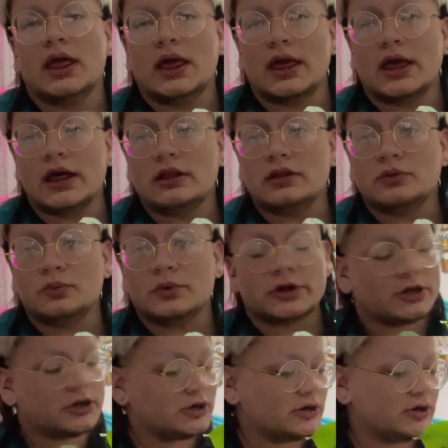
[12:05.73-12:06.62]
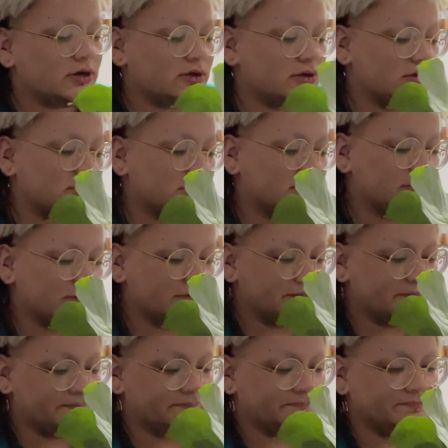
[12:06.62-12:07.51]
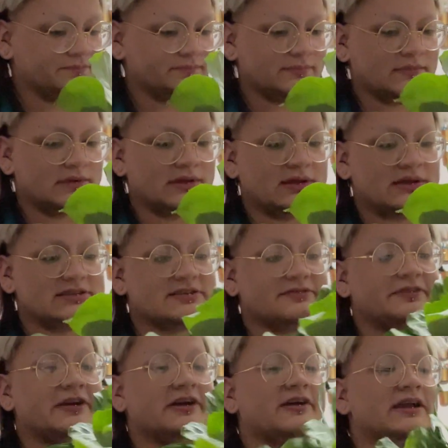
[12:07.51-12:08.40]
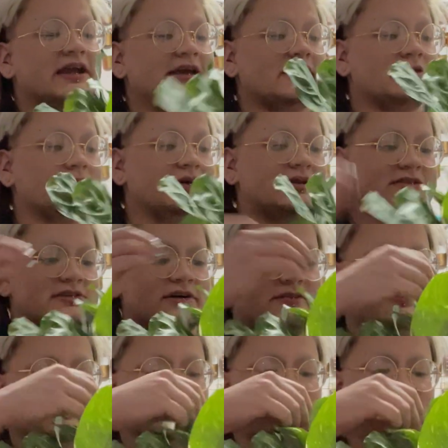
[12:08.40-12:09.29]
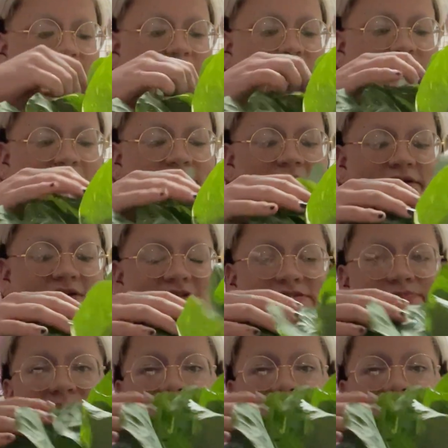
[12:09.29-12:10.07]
L-word. It's a variegated one. It's all folded up right now because it's